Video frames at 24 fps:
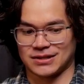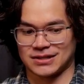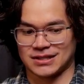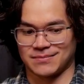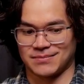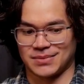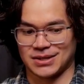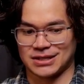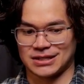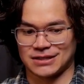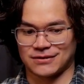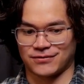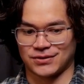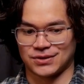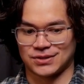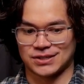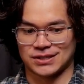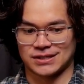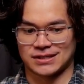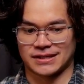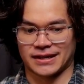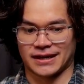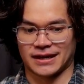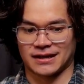I think the big difference
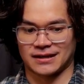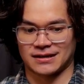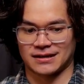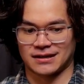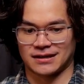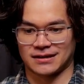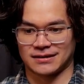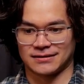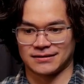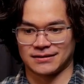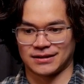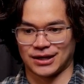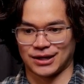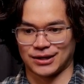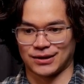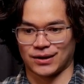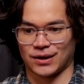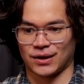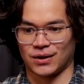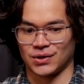is that like